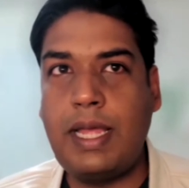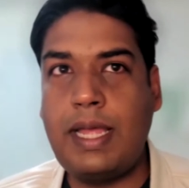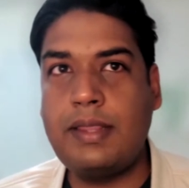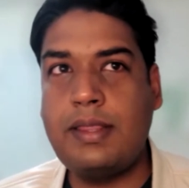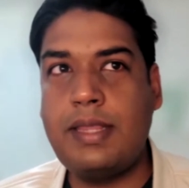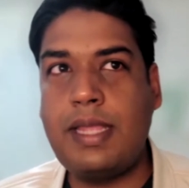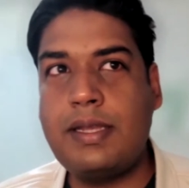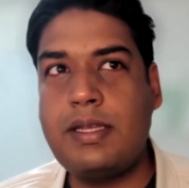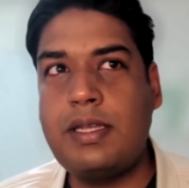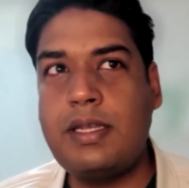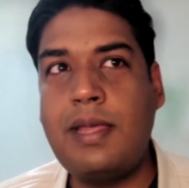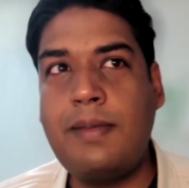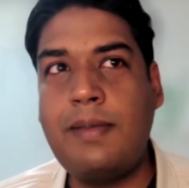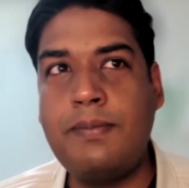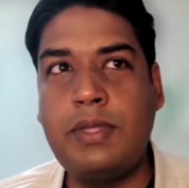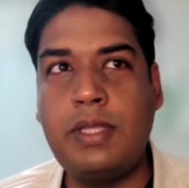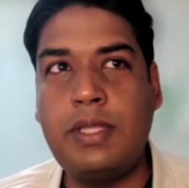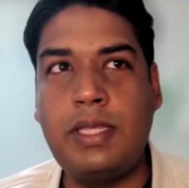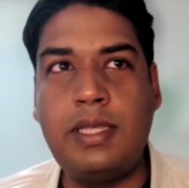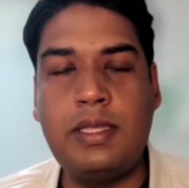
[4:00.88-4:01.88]
At that
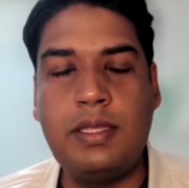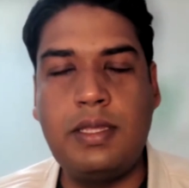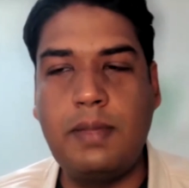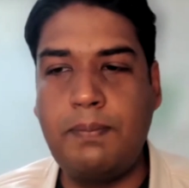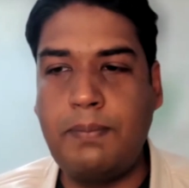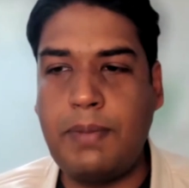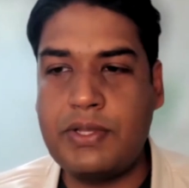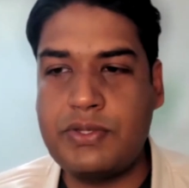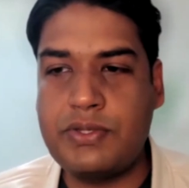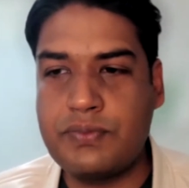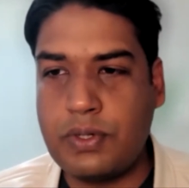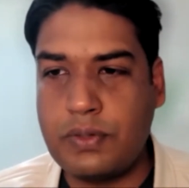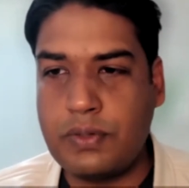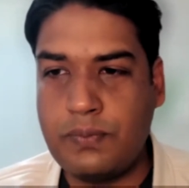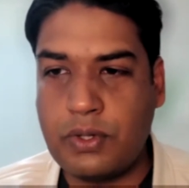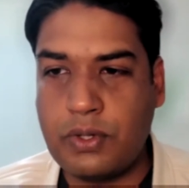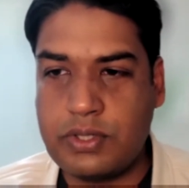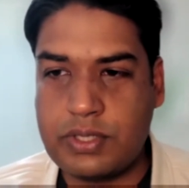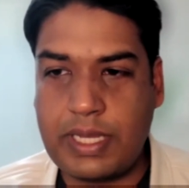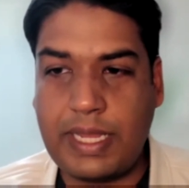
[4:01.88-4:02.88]
time, the buzzword
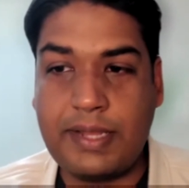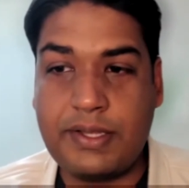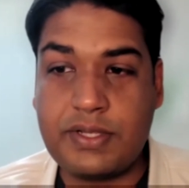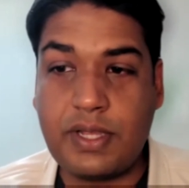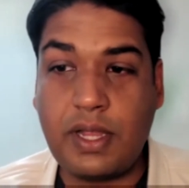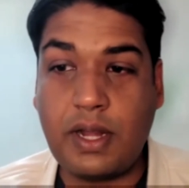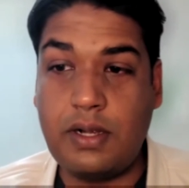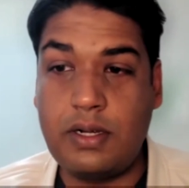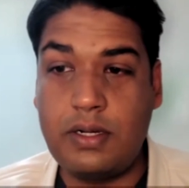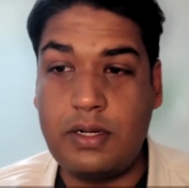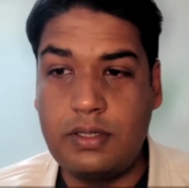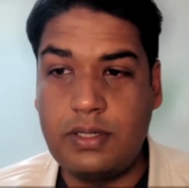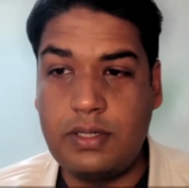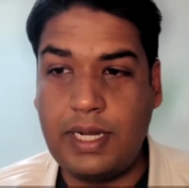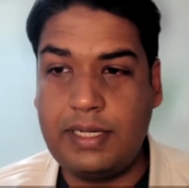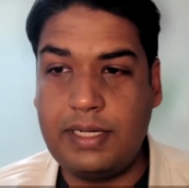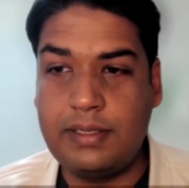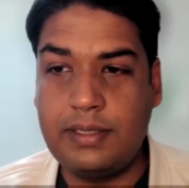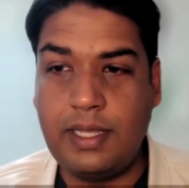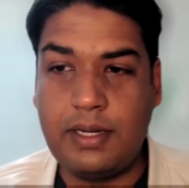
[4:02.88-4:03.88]
was XR,
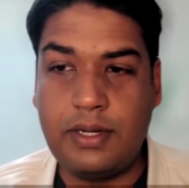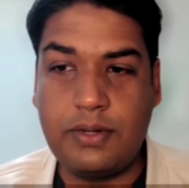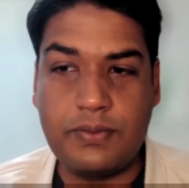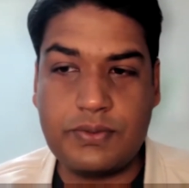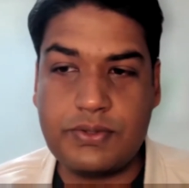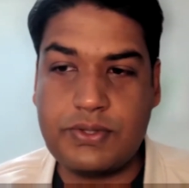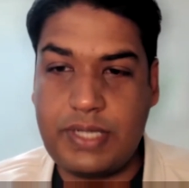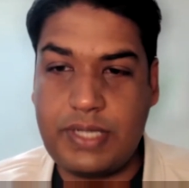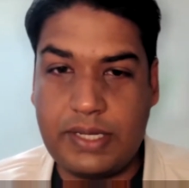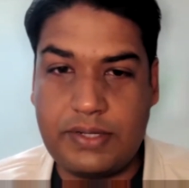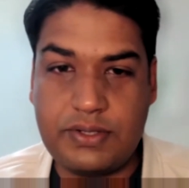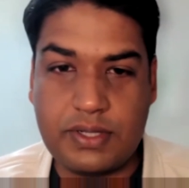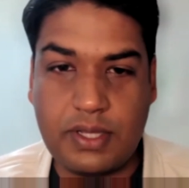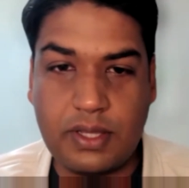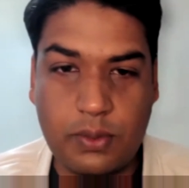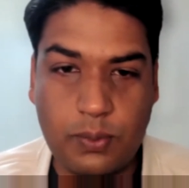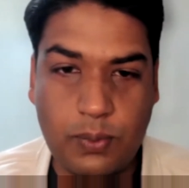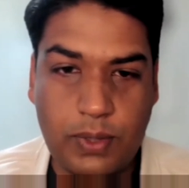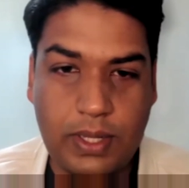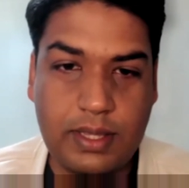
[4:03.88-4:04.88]
right? And it was
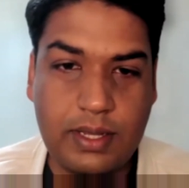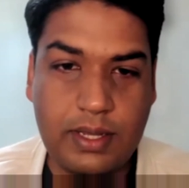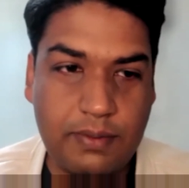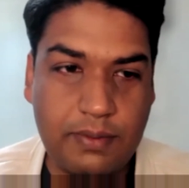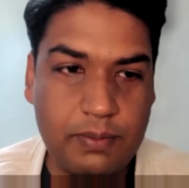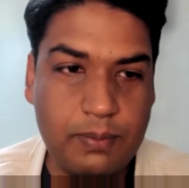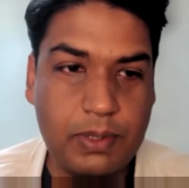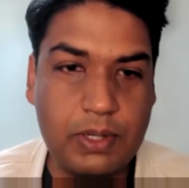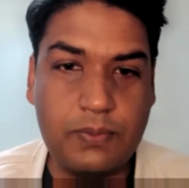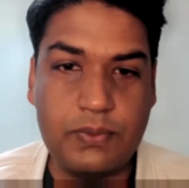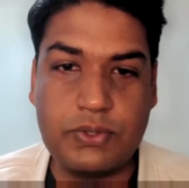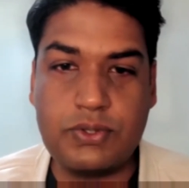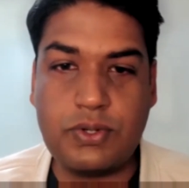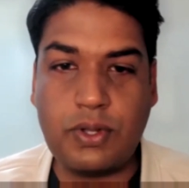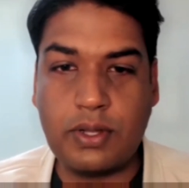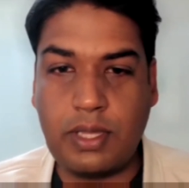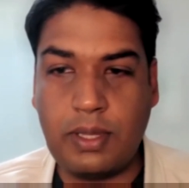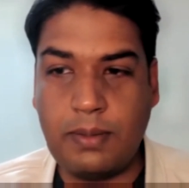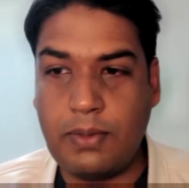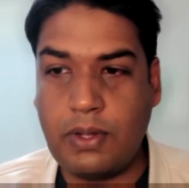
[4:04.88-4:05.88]
changing the way that everybody was
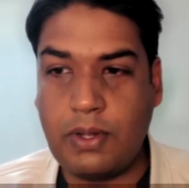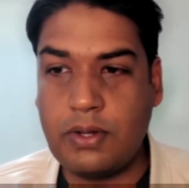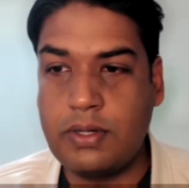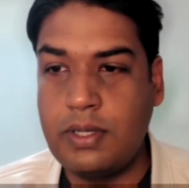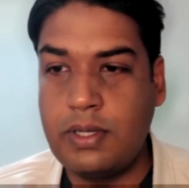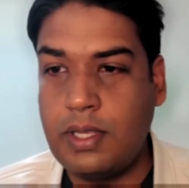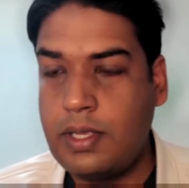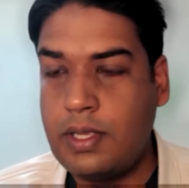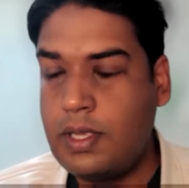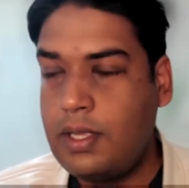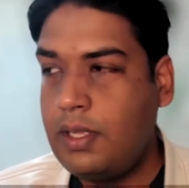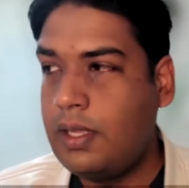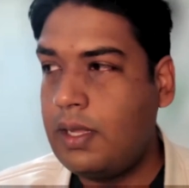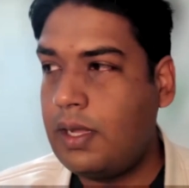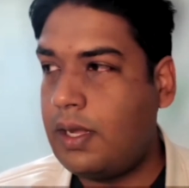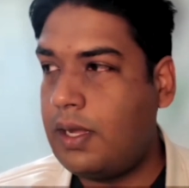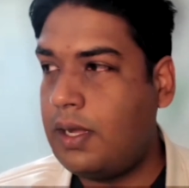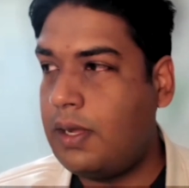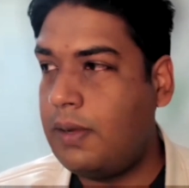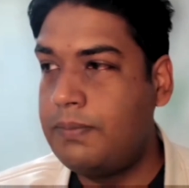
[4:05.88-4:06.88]
talking about
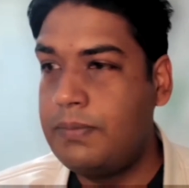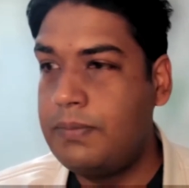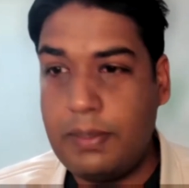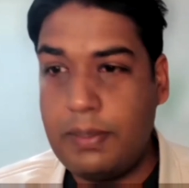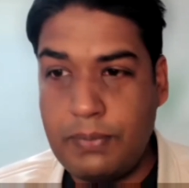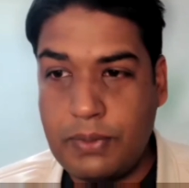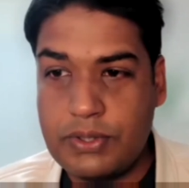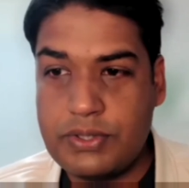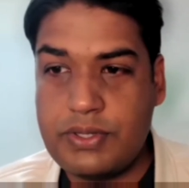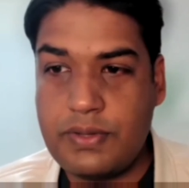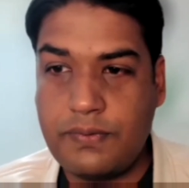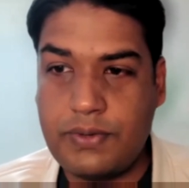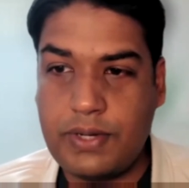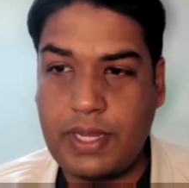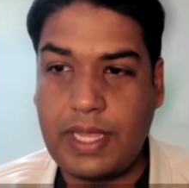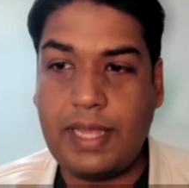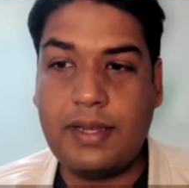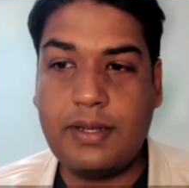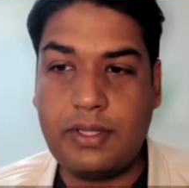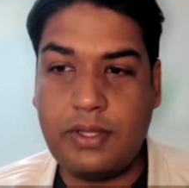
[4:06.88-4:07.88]
immersive
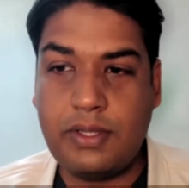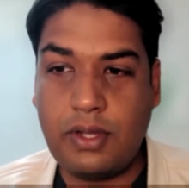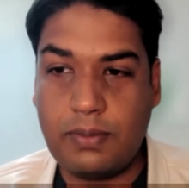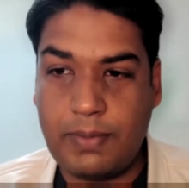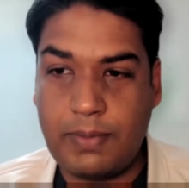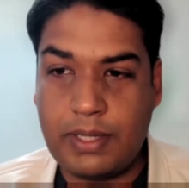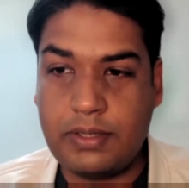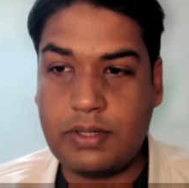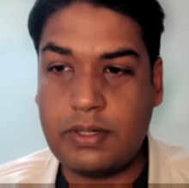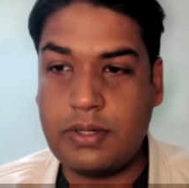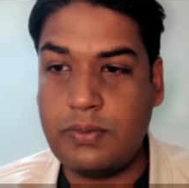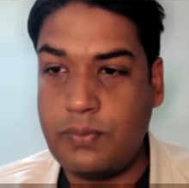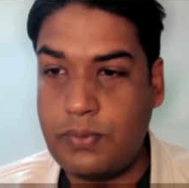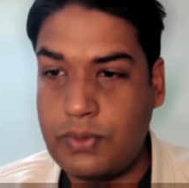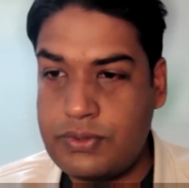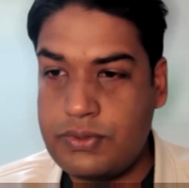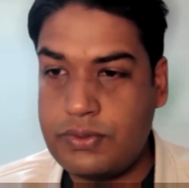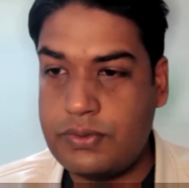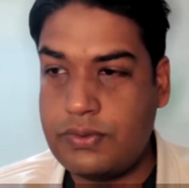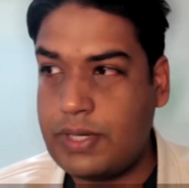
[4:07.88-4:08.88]
reality, augmented and
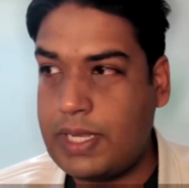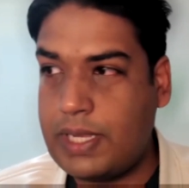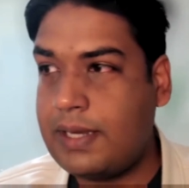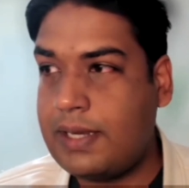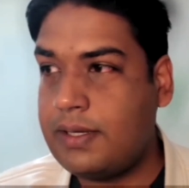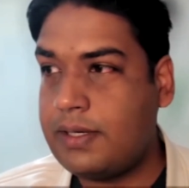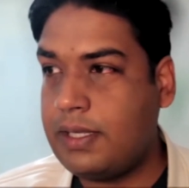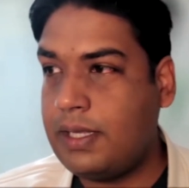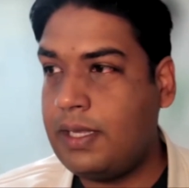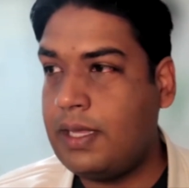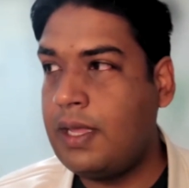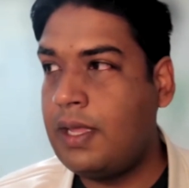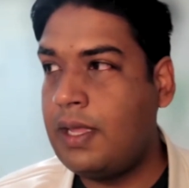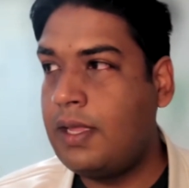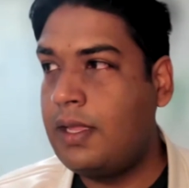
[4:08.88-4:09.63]
virtual reality.